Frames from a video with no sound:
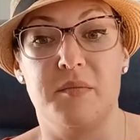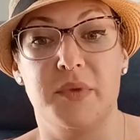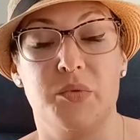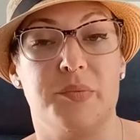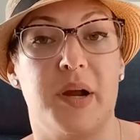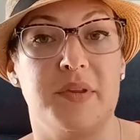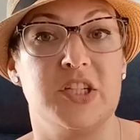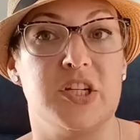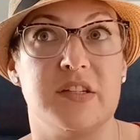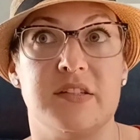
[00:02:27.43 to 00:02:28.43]
you would probably
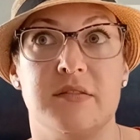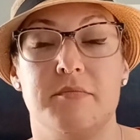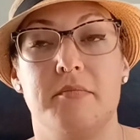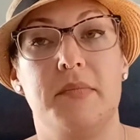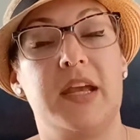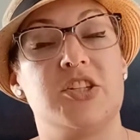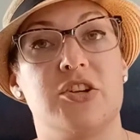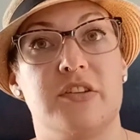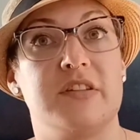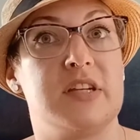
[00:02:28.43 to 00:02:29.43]
just make
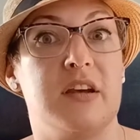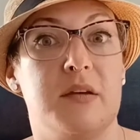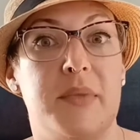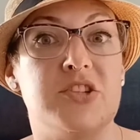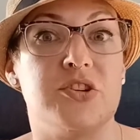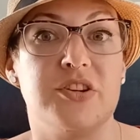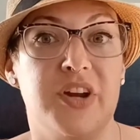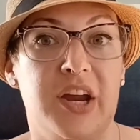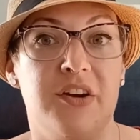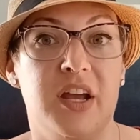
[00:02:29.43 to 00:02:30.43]
sure to measure your
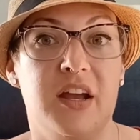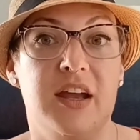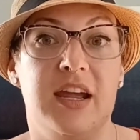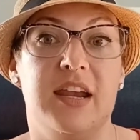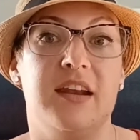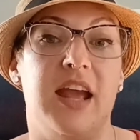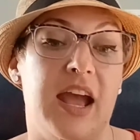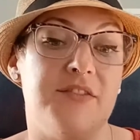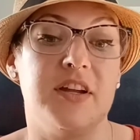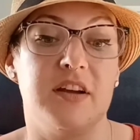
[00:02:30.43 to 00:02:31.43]
area and
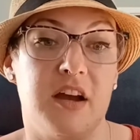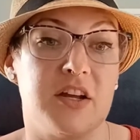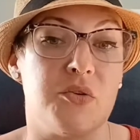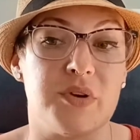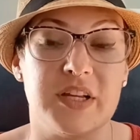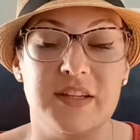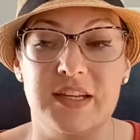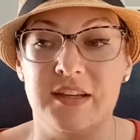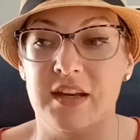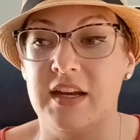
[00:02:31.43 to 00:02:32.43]
have it cut
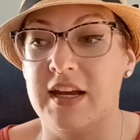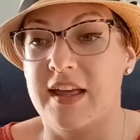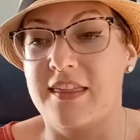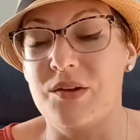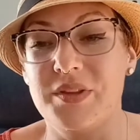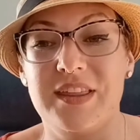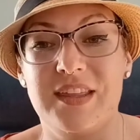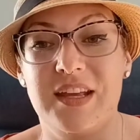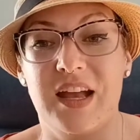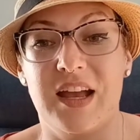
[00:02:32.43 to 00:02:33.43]
accordingly. The only
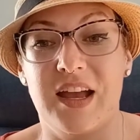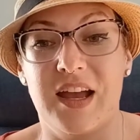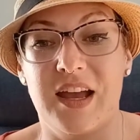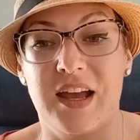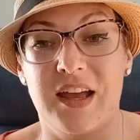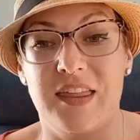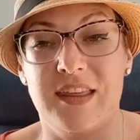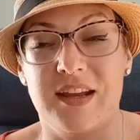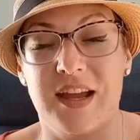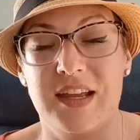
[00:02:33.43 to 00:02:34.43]
thing
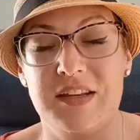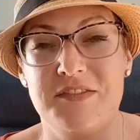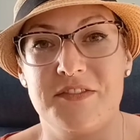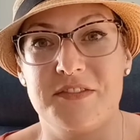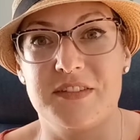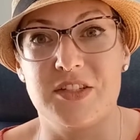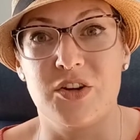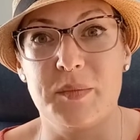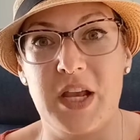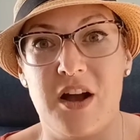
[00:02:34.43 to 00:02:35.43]
that kind of
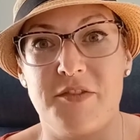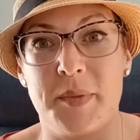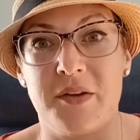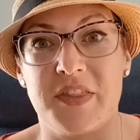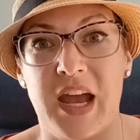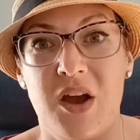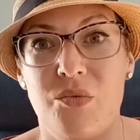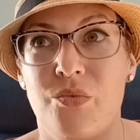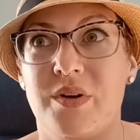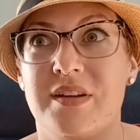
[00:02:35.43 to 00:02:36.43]
turned me off about that
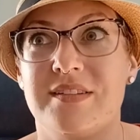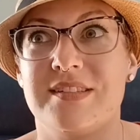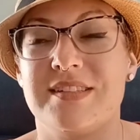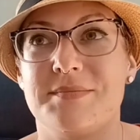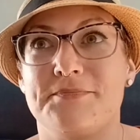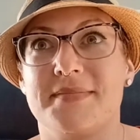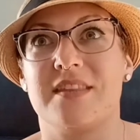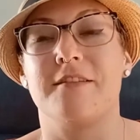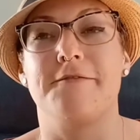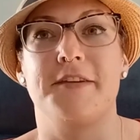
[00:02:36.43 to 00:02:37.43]
was
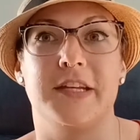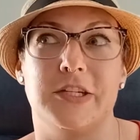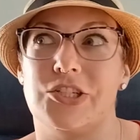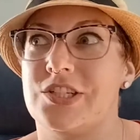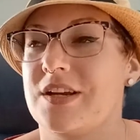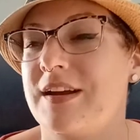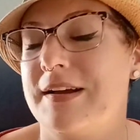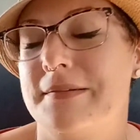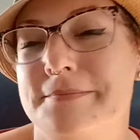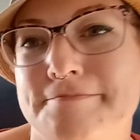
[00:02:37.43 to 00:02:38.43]
the finish.
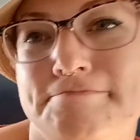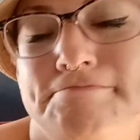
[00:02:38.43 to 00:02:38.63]
The